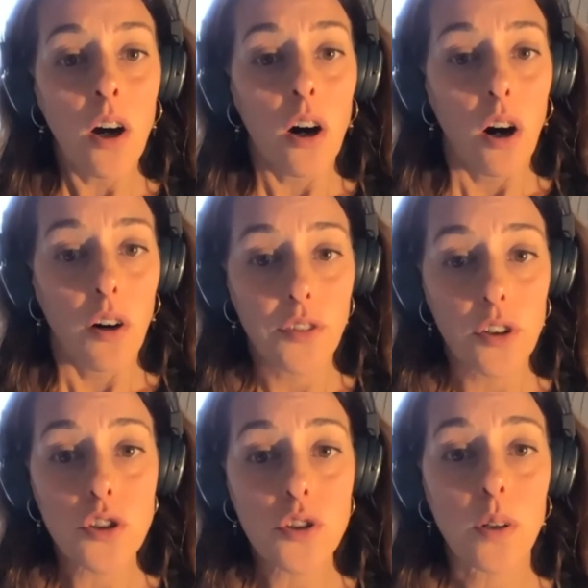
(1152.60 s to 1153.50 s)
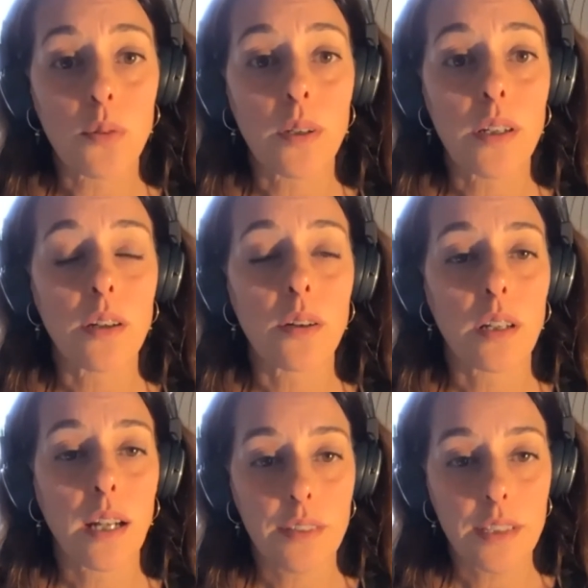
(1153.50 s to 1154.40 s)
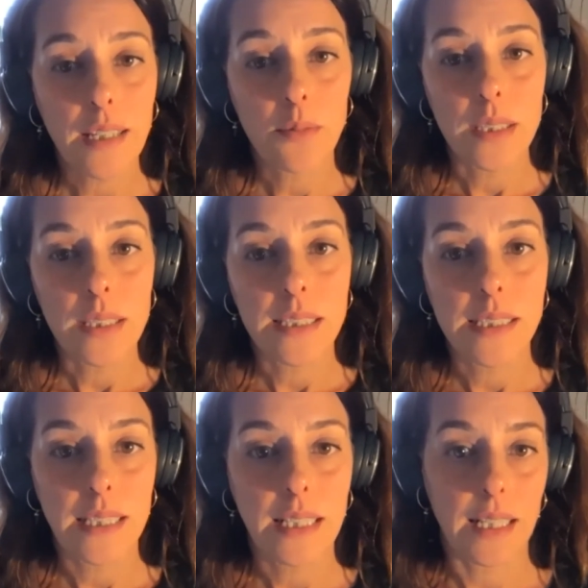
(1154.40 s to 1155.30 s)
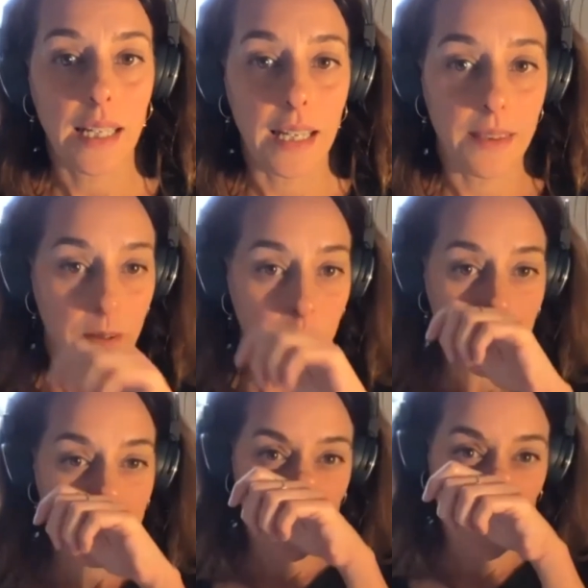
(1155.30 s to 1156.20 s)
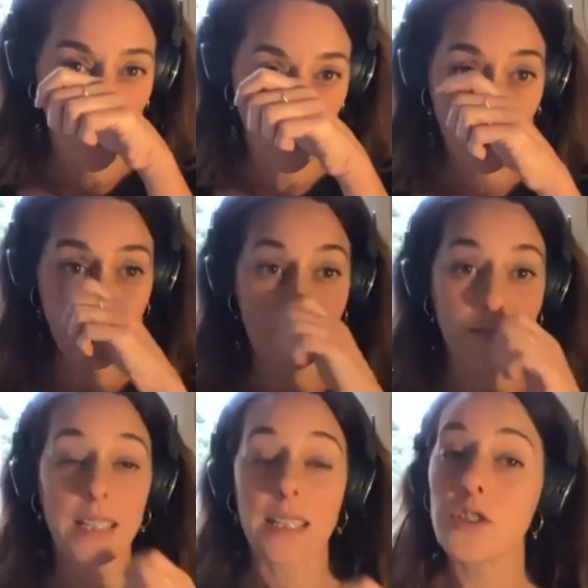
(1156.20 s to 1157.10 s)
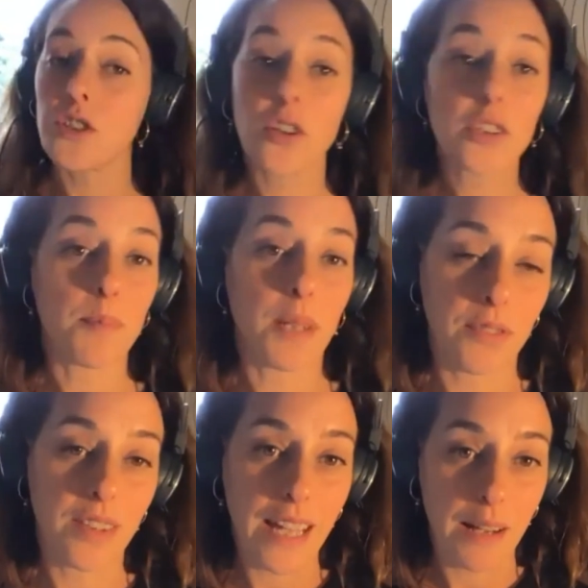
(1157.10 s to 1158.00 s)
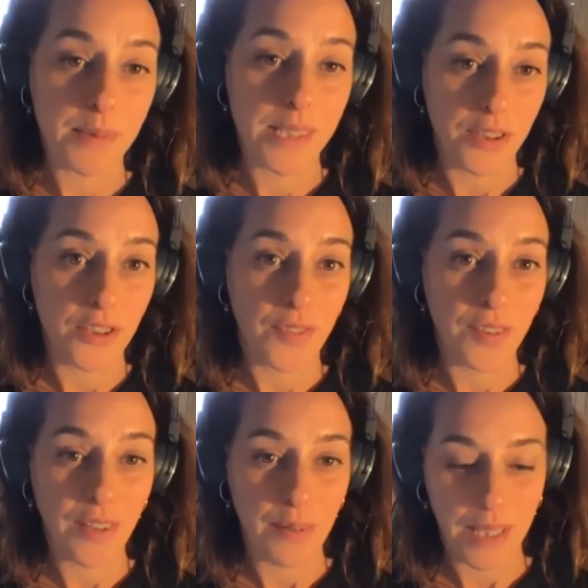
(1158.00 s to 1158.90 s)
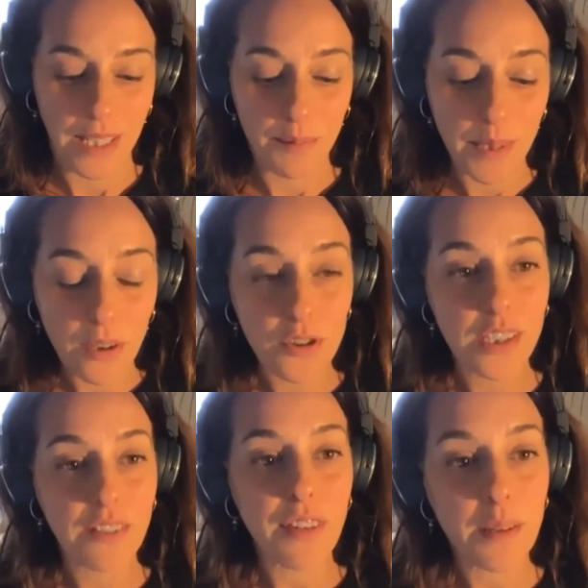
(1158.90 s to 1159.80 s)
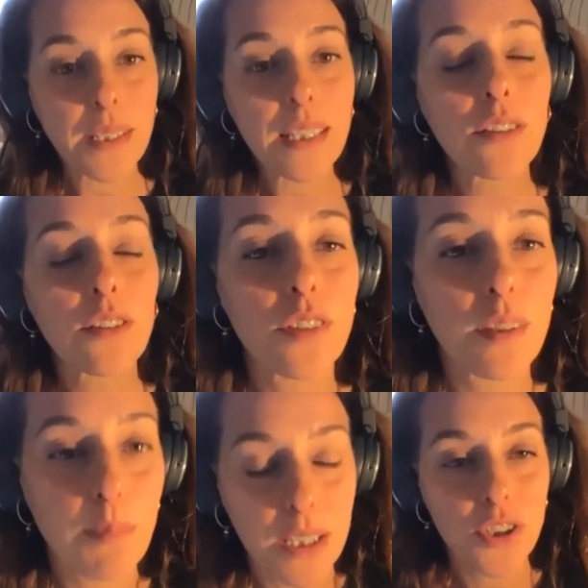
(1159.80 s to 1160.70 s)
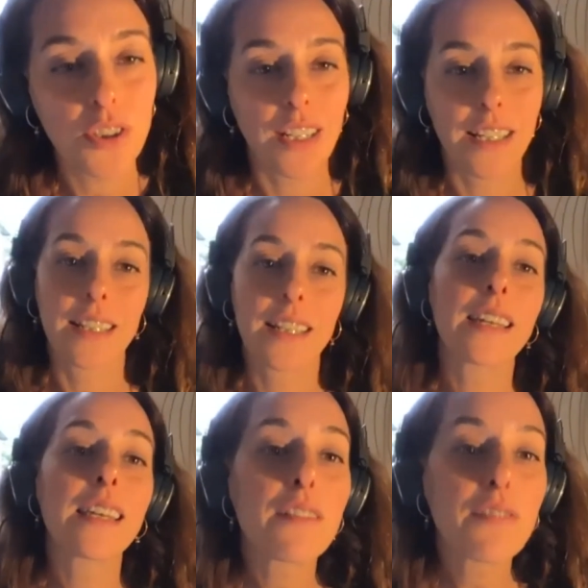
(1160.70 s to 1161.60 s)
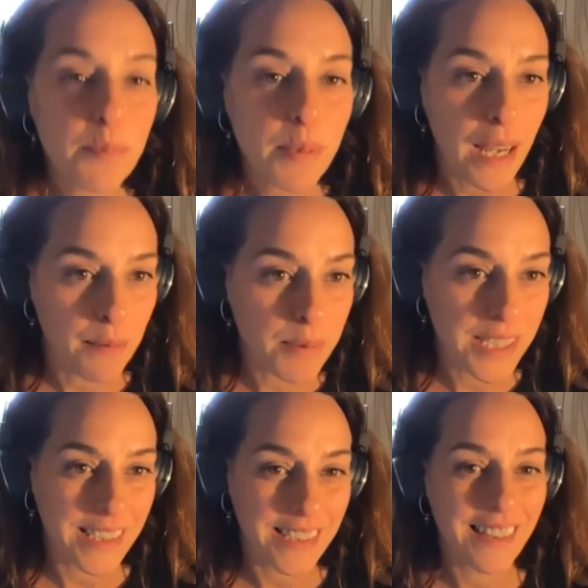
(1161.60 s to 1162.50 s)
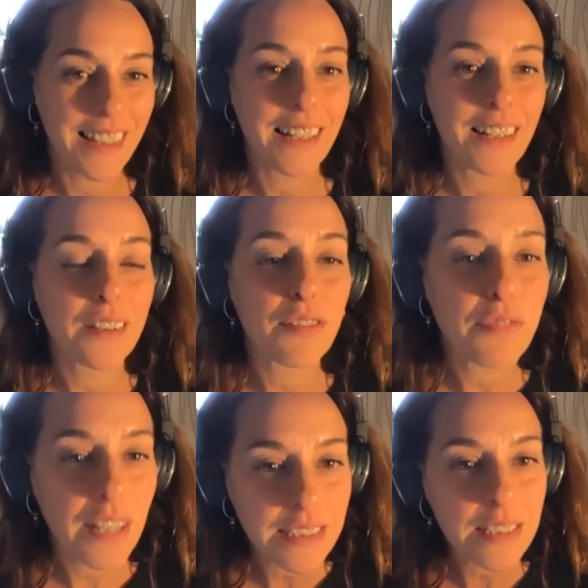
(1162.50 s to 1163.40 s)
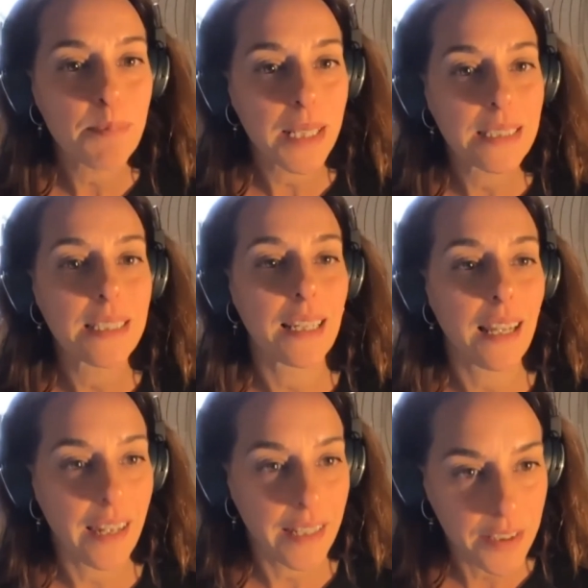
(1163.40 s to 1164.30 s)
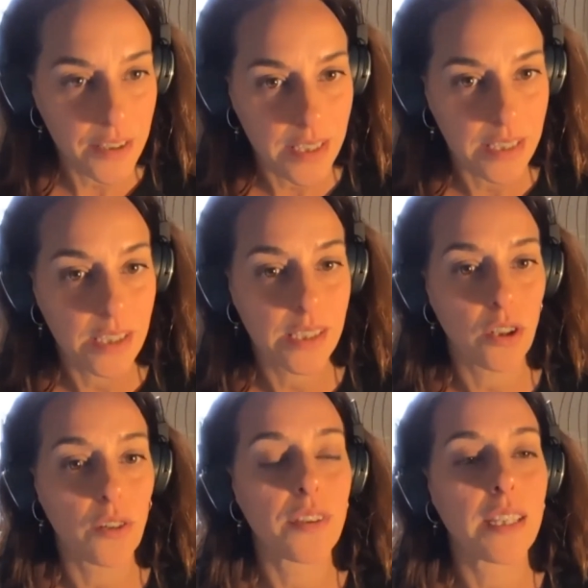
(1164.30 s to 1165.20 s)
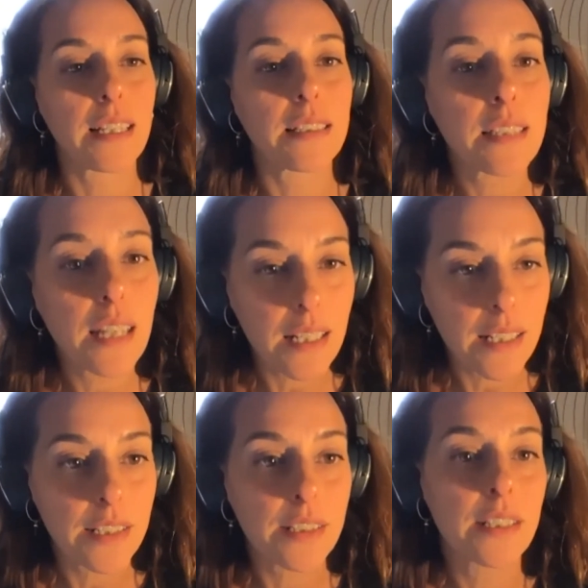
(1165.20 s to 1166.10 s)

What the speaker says: Of course, what we're currently witnessing in the wider whole is not about the absence of the feminine, because the feminine or the masculine can never be absent. They are the fundamental energies of the entire